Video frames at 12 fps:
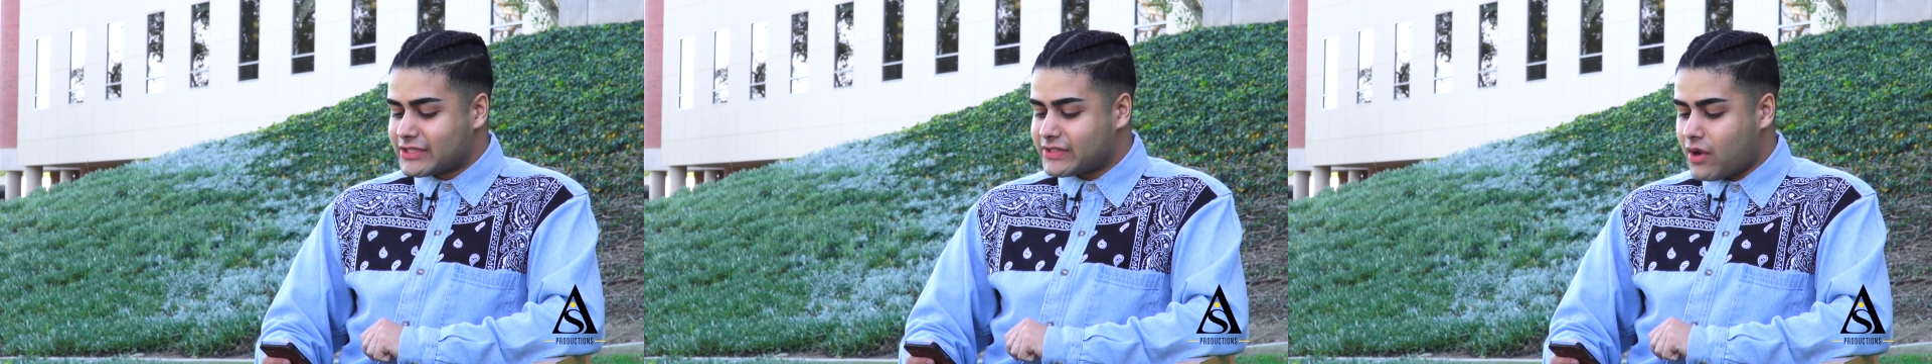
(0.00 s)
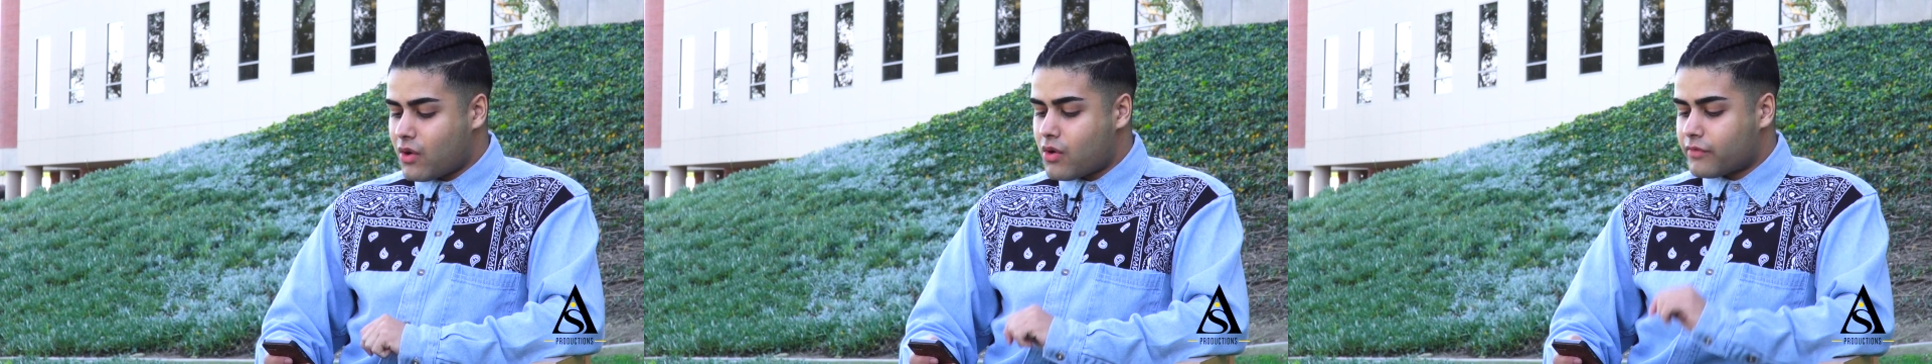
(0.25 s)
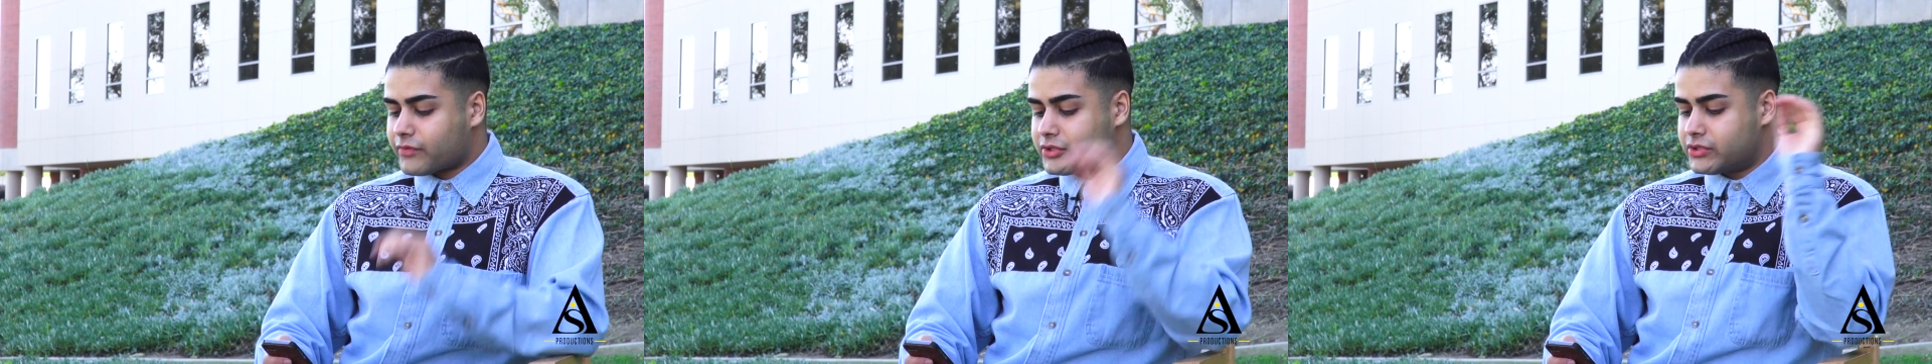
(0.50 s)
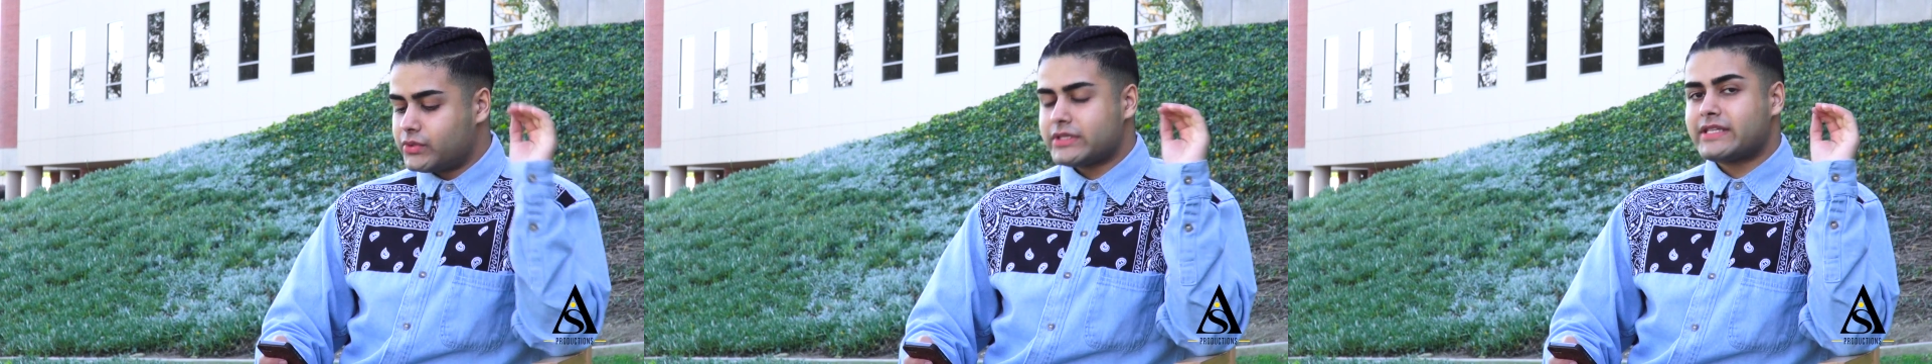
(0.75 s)
So for
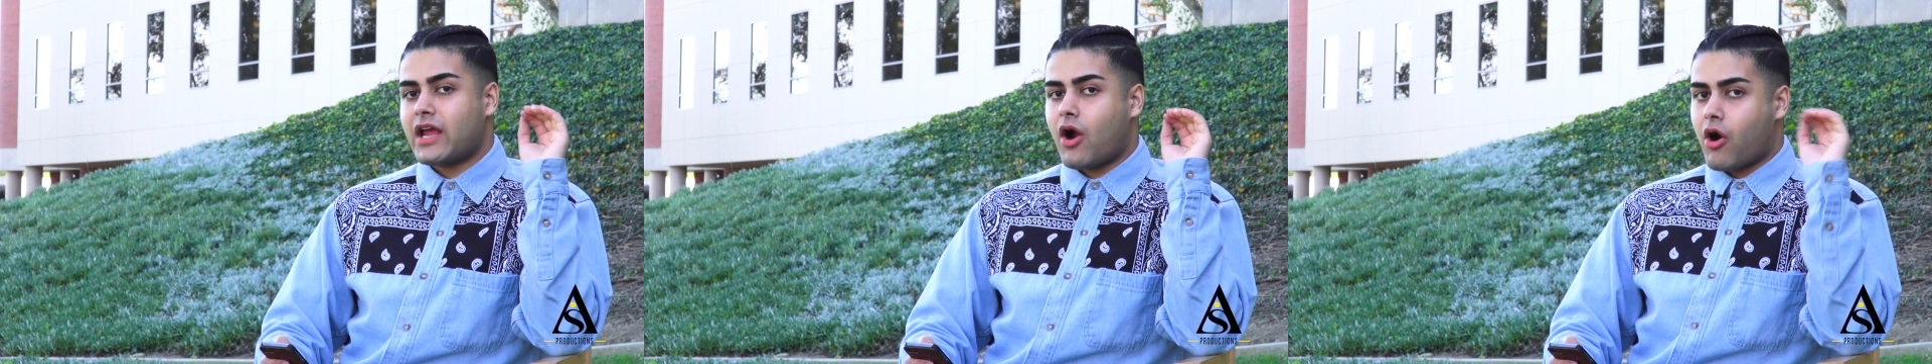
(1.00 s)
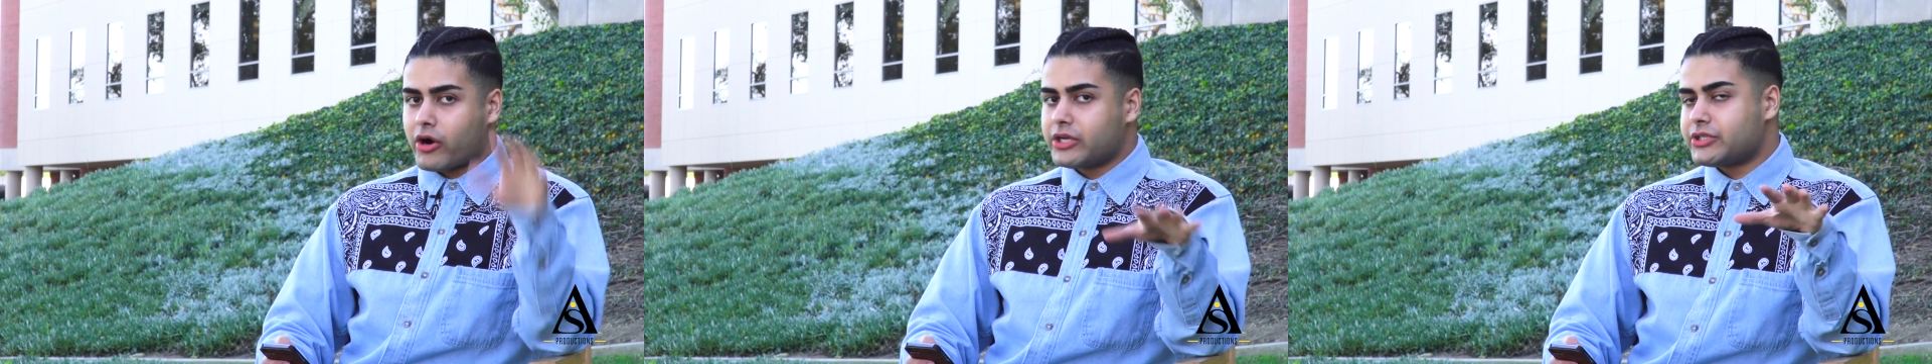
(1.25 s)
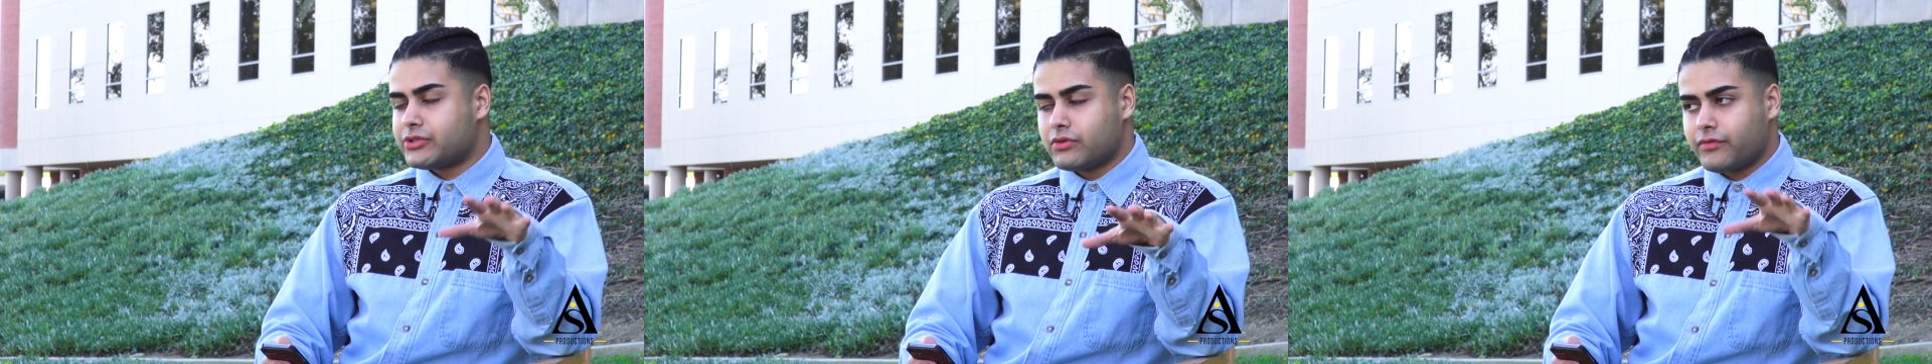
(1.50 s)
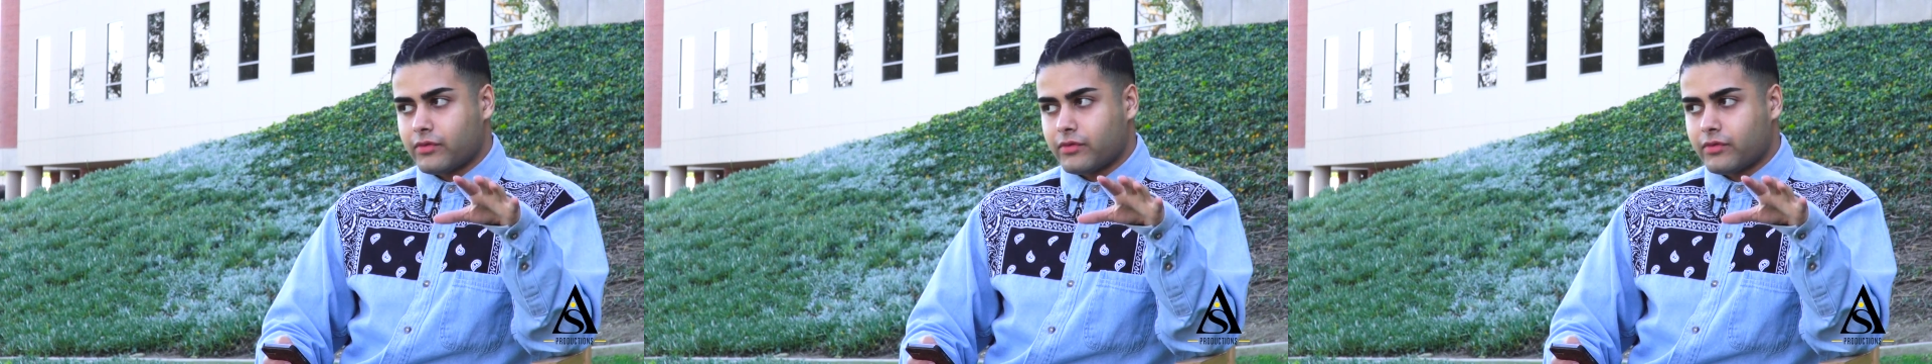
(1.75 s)
students that aren't too